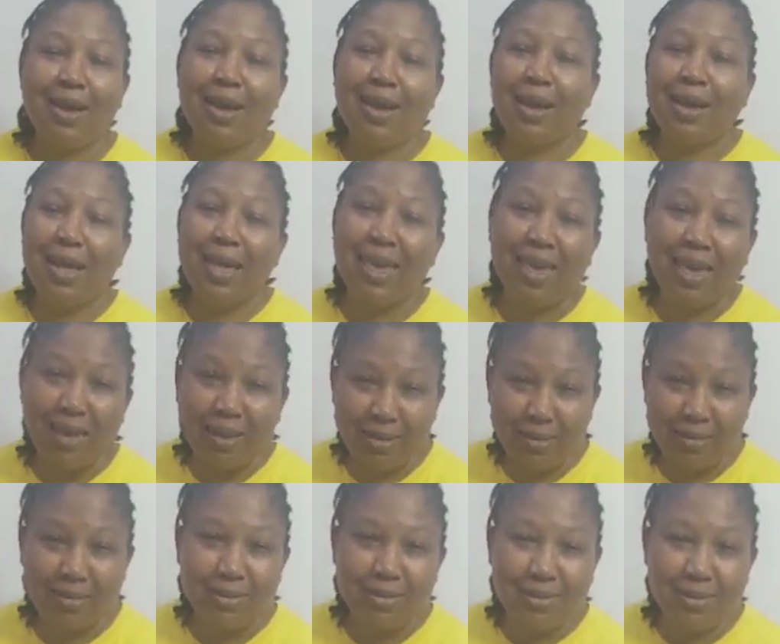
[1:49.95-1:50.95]
and
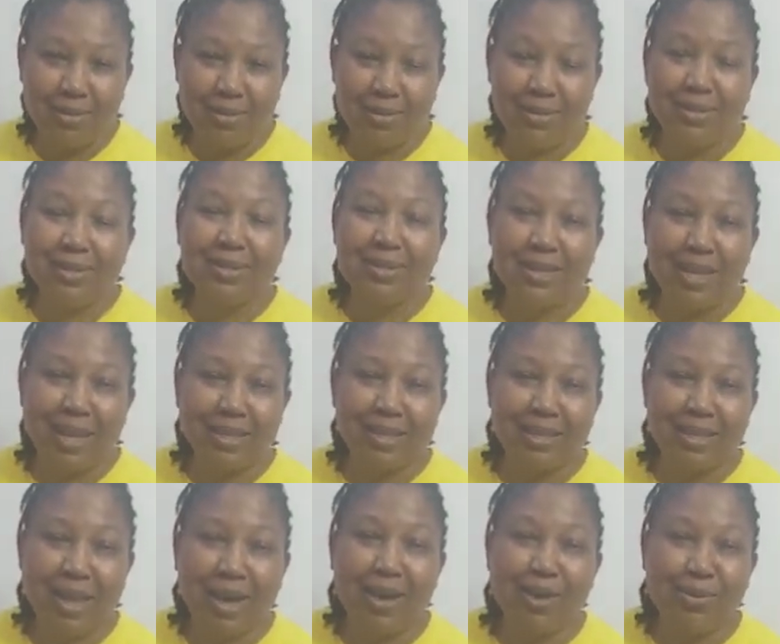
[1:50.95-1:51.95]
health.
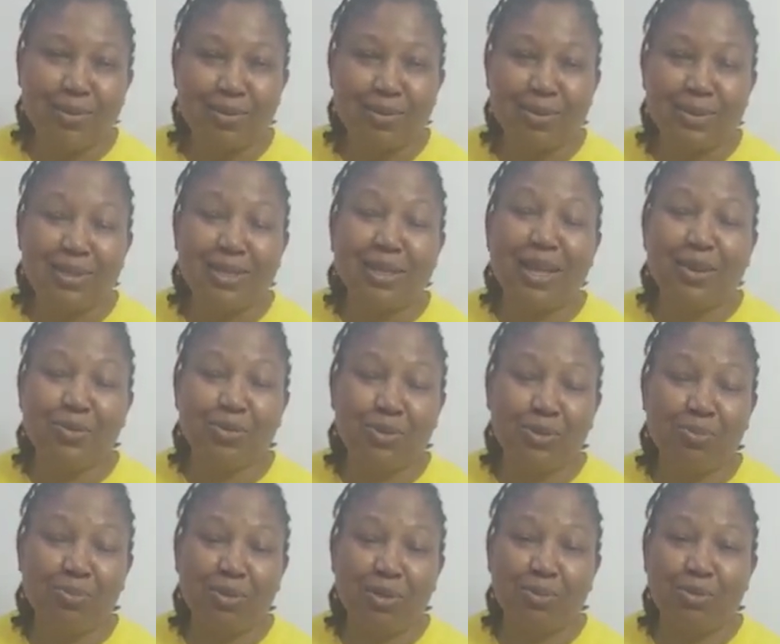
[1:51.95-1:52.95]
That's how life
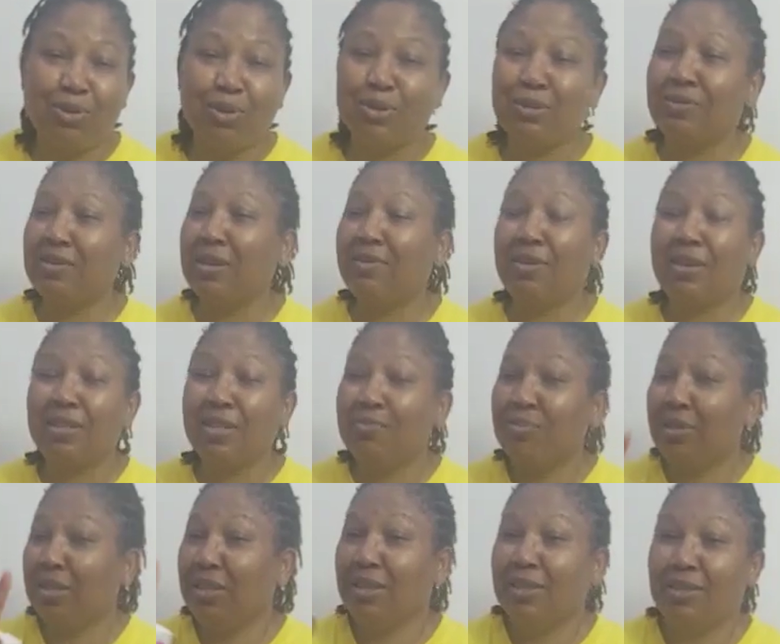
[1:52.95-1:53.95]
should be, because if you have all the
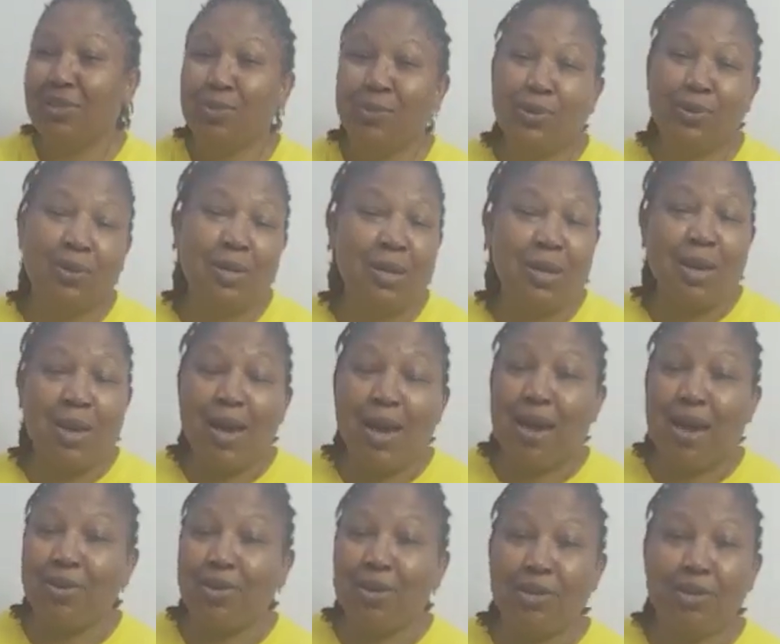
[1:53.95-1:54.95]
money in the world
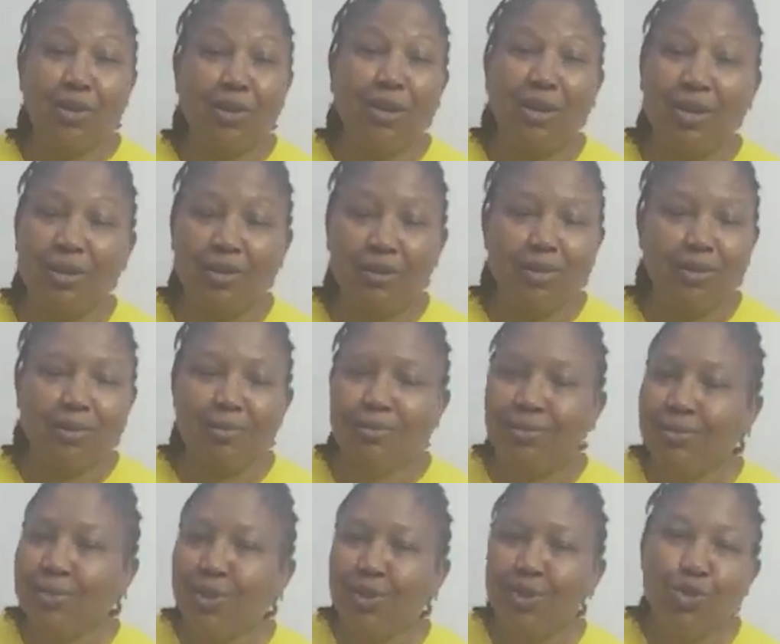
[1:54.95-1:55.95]
and you are not healthy,
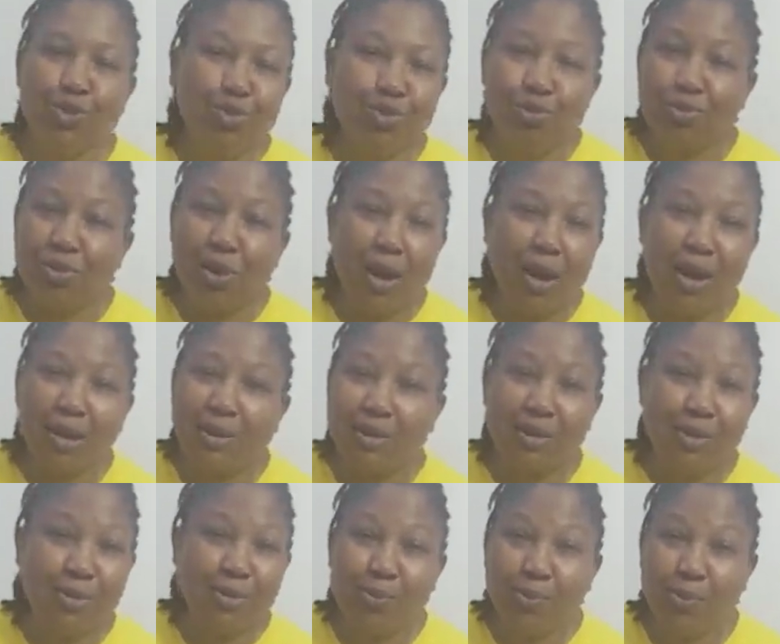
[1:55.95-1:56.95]
you are
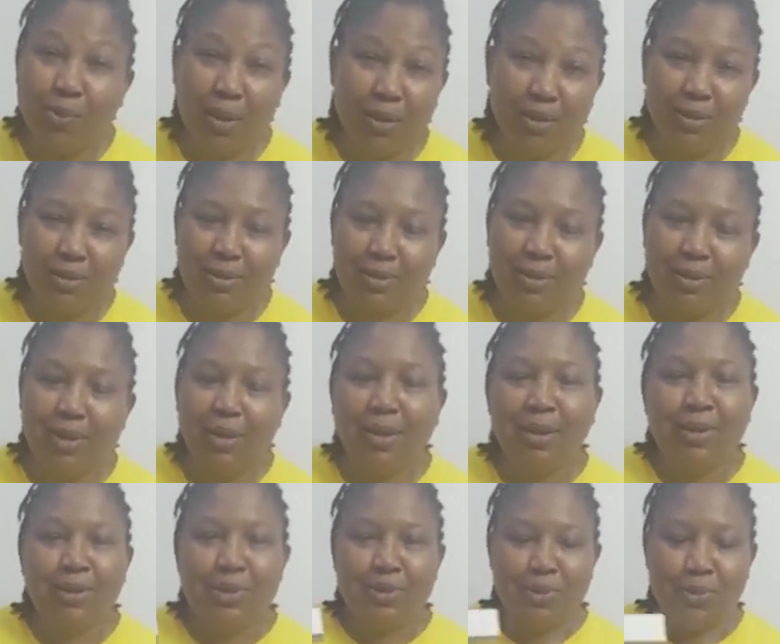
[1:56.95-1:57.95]
not wealthy.
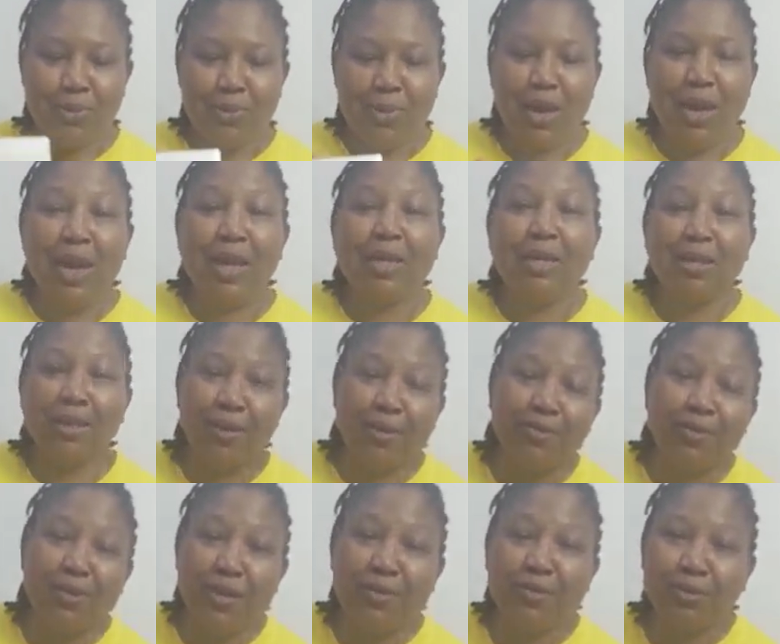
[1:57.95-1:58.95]
So I
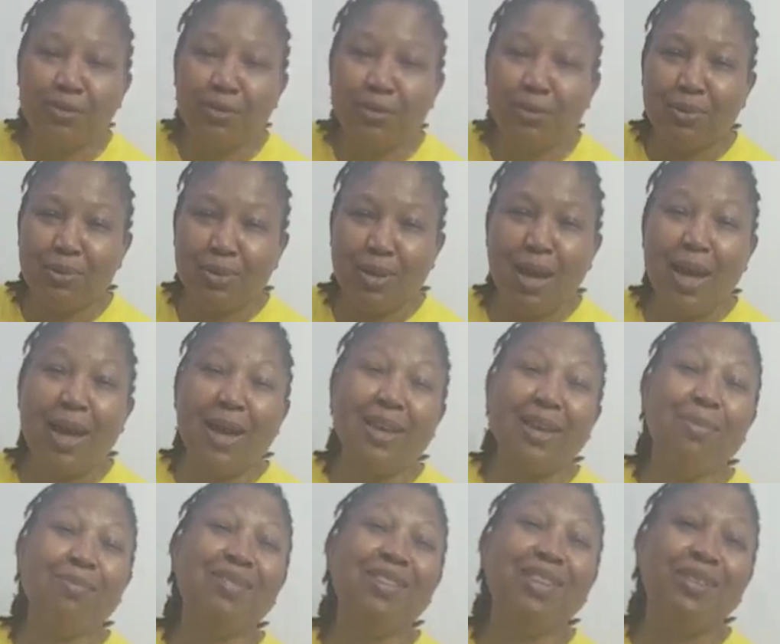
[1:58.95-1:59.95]
love live good. I
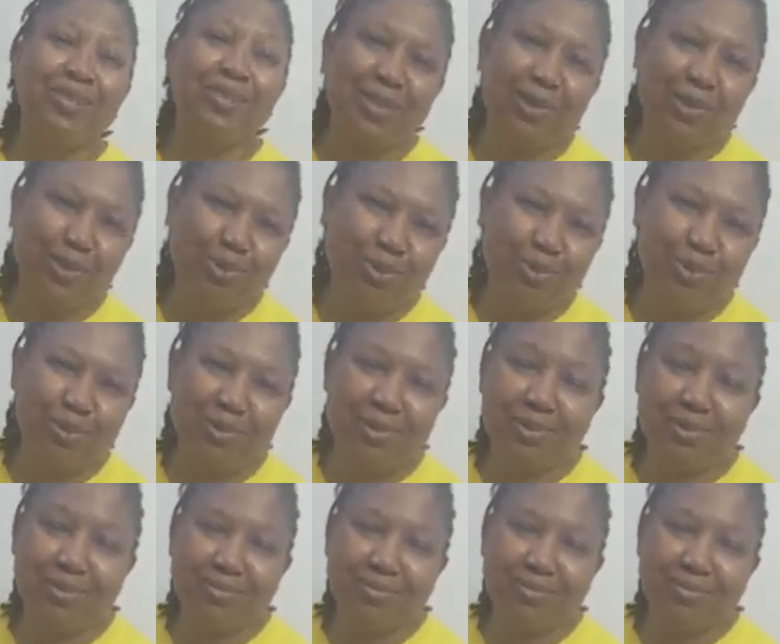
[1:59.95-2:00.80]
am living good.